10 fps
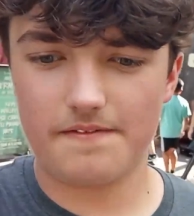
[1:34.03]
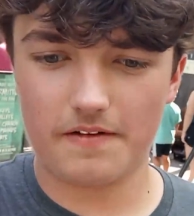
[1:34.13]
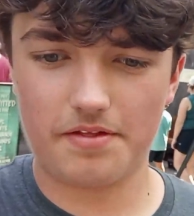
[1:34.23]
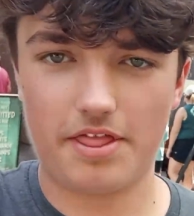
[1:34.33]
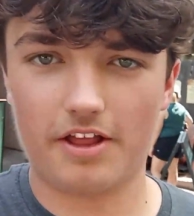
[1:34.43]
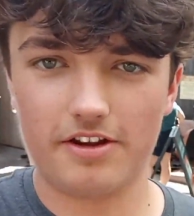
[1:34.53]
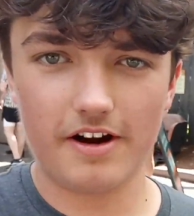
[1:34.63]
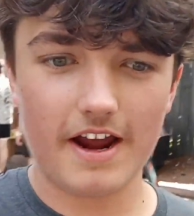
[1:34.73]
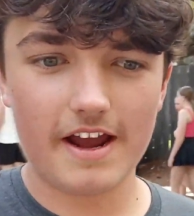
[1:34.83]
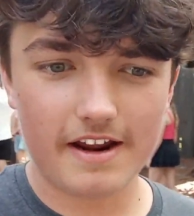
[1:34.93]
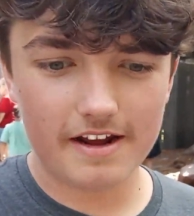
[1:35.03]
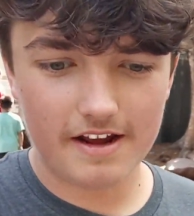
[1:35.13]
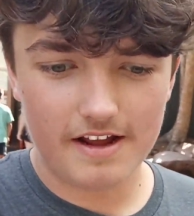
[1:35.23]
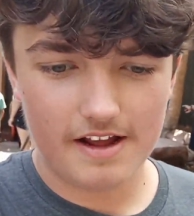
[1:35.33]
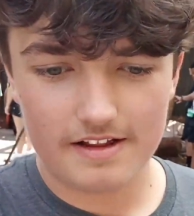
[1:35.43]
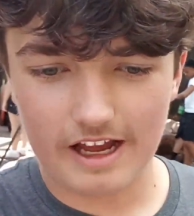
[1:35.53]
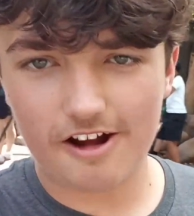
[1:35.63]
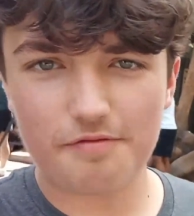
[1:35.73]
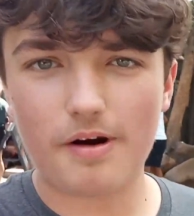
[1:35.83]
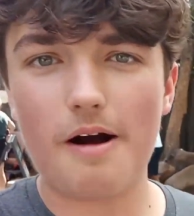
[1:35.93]
of Thunderhead. That
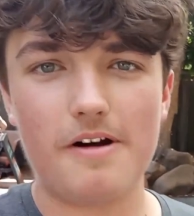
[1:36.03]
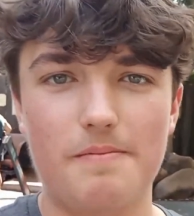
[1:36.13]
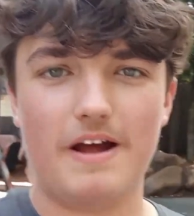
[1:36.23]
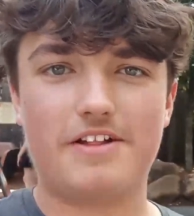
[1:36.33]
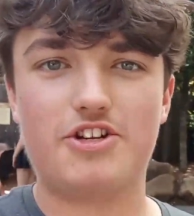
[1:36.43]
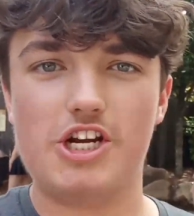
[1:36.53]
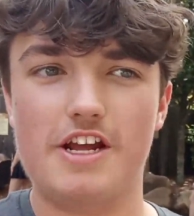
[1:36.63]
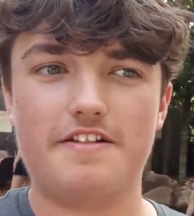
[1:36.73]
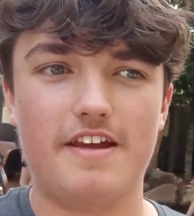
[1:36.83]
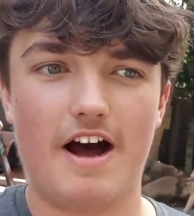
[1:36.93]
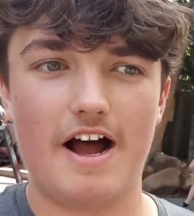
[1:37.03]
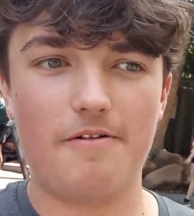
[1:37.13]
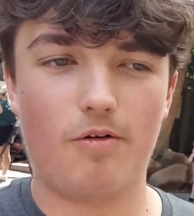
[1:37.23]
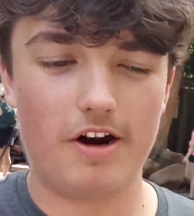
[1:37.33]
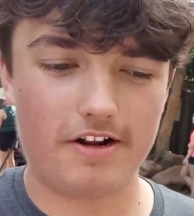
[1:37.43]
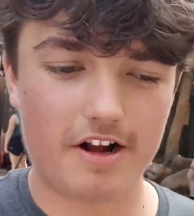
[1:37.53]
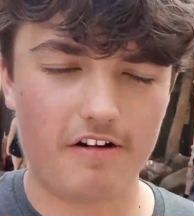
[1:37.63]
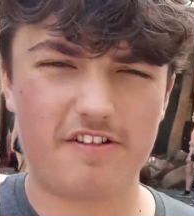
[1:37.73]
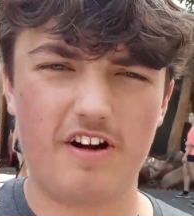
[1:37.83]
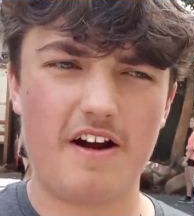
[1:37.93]
was probably the best GCI wooden
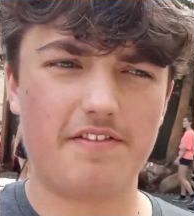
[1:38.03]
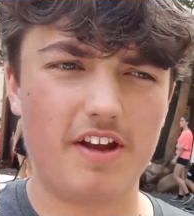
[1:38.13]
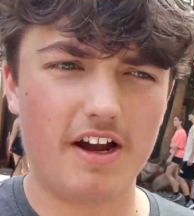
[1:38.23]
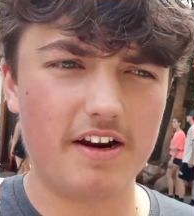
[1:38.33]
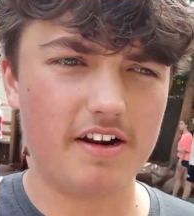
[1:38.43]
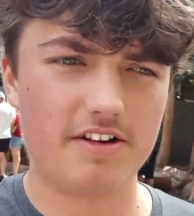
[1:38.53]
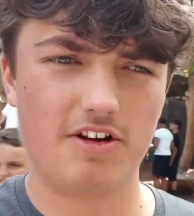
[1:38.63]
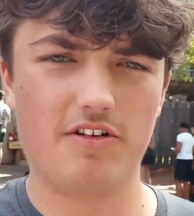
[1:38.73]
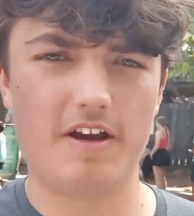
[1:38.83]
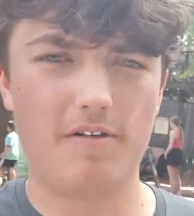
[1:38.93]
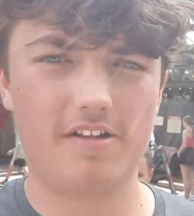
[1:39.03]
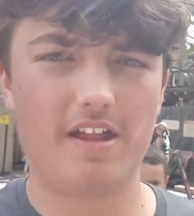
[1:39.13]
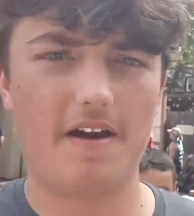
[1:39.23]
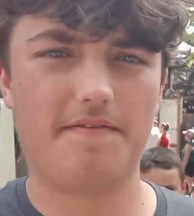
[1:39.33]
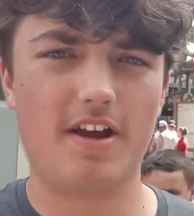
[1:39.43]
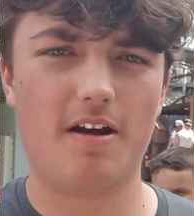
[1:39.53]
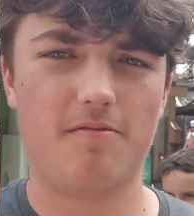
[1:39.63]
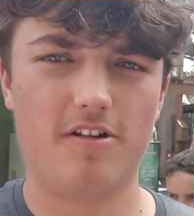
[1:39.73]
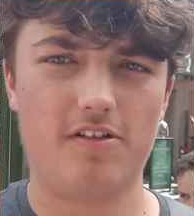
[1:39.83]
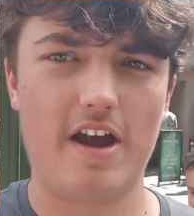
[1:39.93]
coaster I've done. The only ones I've done
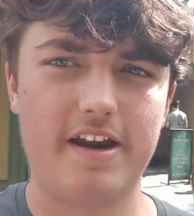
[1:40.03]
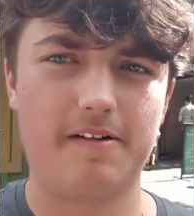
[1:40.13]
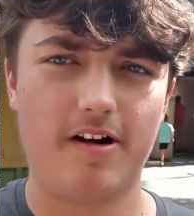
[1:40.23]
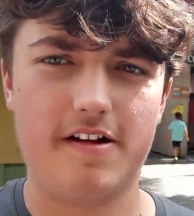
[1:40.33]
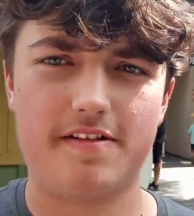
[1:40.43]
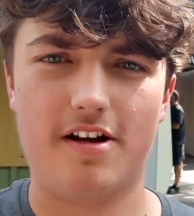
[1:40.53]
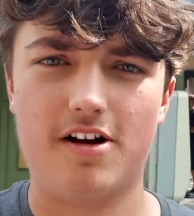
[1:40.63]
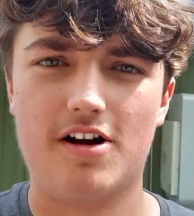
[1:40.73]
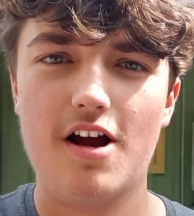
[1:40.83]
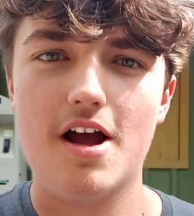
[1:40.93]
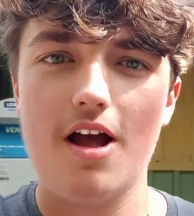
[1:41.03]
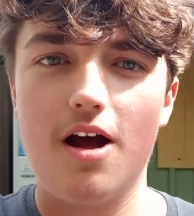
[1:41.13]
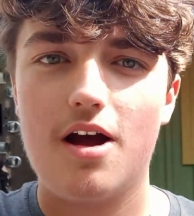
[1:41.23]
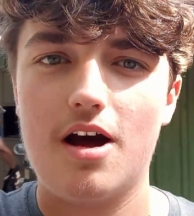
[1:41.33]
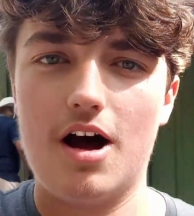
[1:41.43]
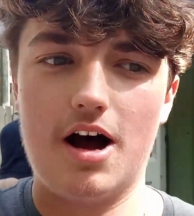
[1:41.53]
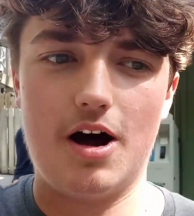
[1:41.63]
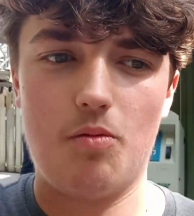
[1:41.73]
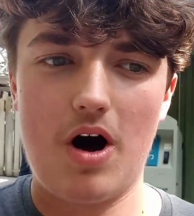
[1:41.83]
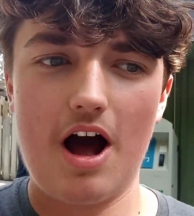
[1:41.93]
were Lightning Racer,
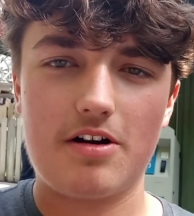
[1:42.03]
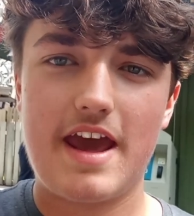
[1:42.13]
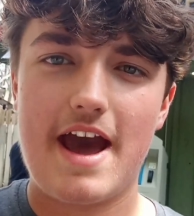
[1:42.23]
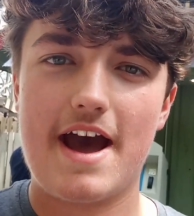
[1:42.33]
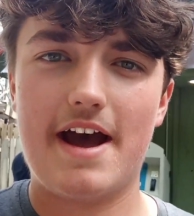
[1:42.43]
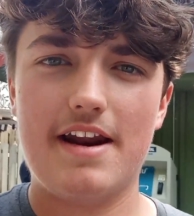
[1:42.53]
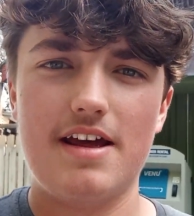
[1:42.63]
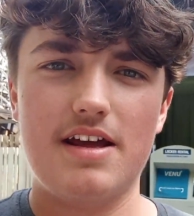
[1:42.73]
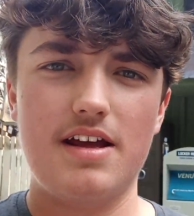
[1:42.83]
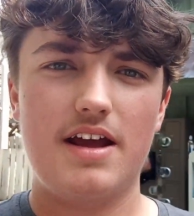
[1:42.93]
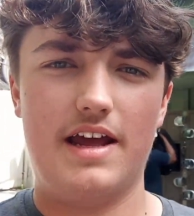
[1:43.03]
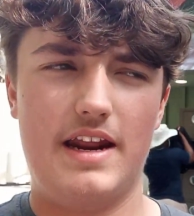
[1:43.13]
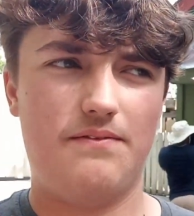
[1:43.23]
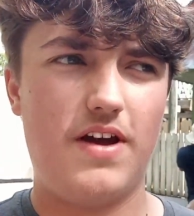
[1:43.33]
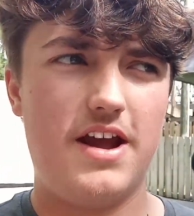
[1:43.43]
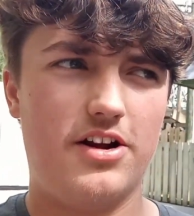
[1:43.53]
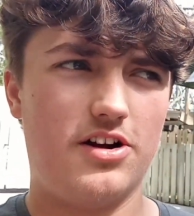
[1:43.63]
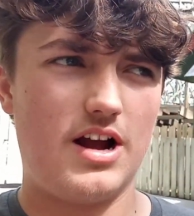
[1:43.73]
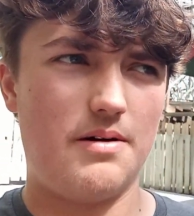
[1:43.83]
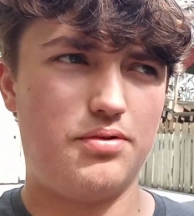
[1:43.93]
Wildcat, and Invader
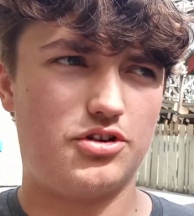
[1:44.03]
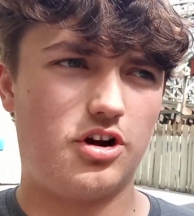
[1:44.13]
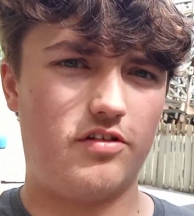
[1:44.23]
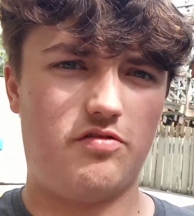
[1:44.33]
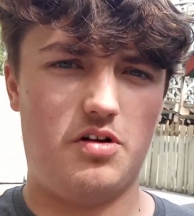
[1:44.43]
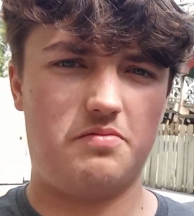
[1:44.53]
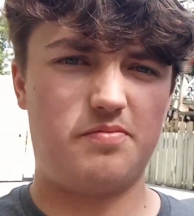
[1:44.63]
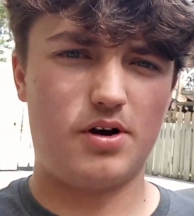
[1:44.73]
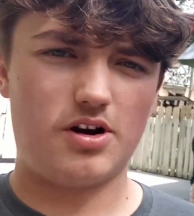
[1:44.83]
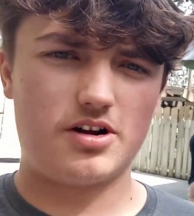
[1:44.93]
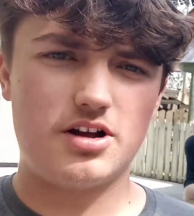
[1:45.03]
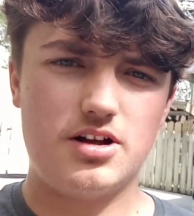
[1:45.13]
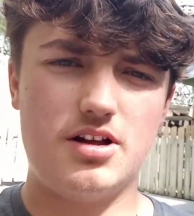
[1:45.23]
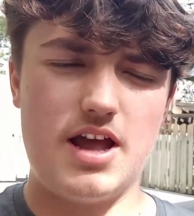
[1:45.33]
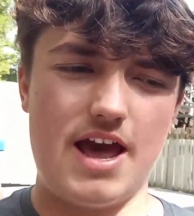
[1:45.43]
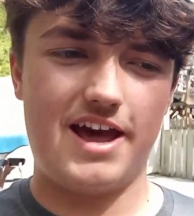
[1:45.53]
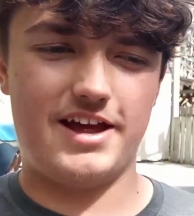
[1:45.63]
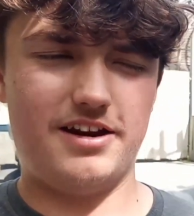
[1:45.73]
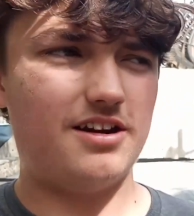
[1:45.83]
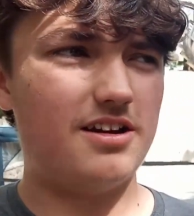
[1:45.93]
at Busch Gardens, Williamsburg. And